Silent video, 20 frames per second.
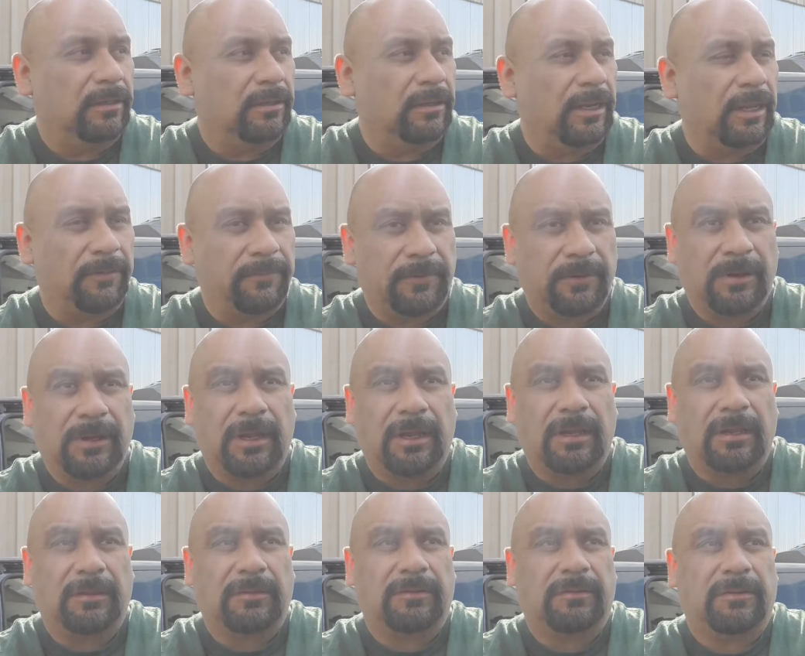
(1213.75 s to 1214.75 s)
Love you
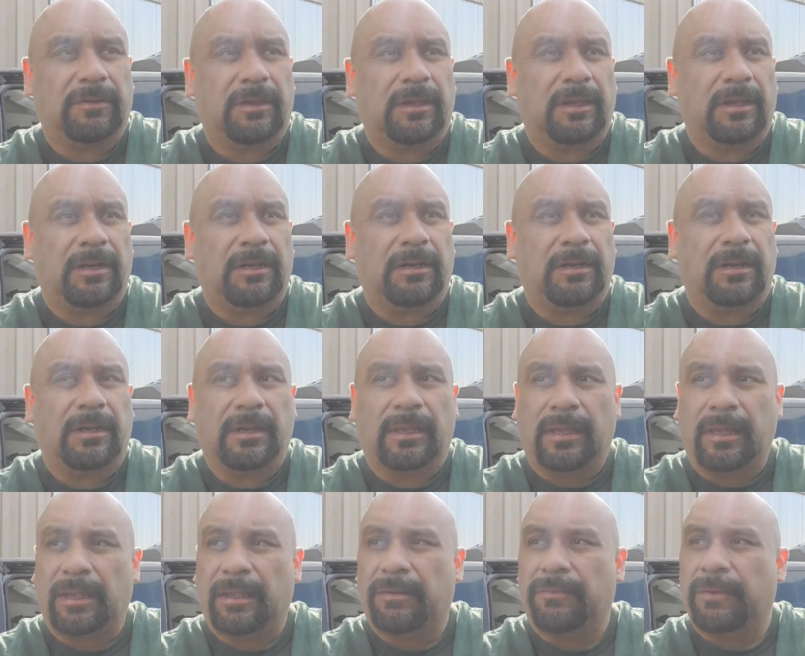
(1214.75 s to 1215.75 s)
guys, and
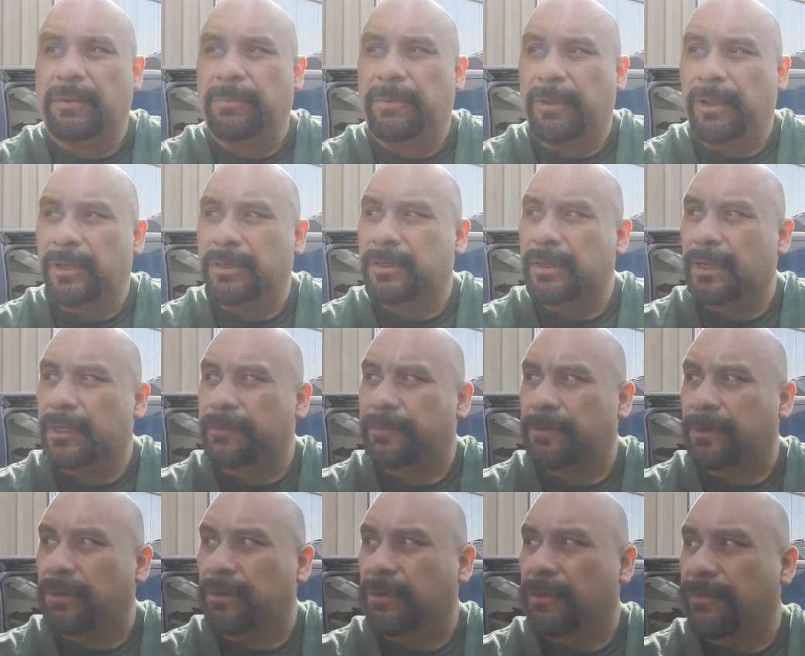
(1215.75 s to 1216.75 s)
again, we apologize for
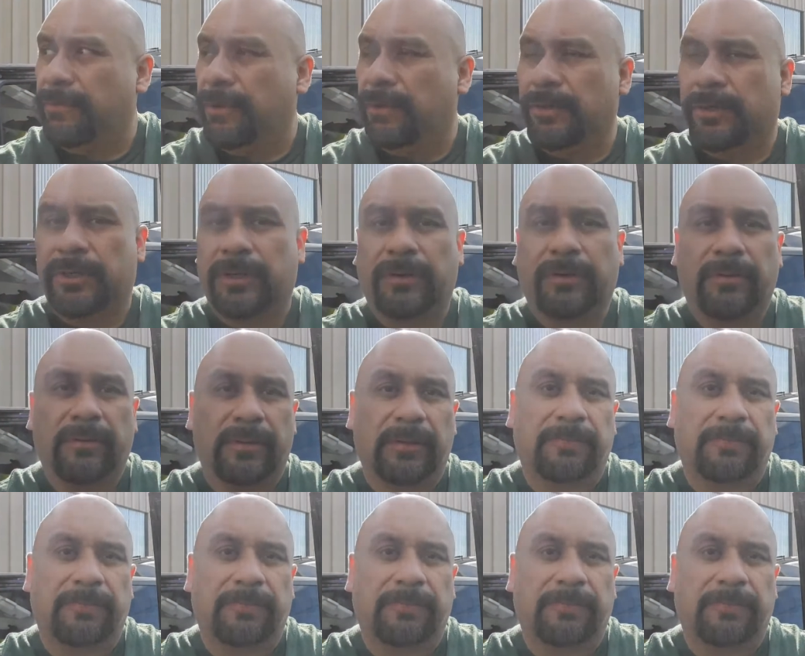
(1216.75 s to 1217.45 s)
no devotionals.